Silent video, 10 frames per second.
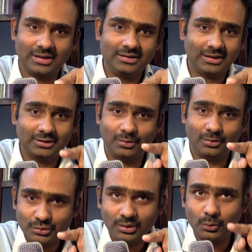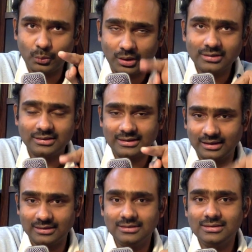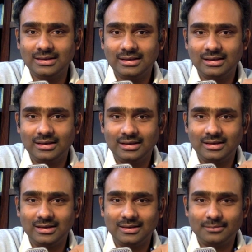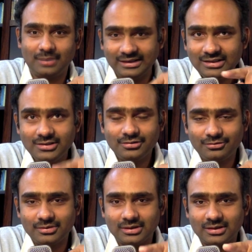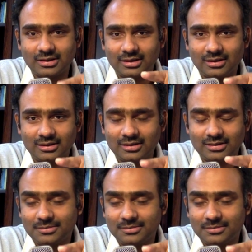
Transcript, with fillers: that the virtual work done by each uh,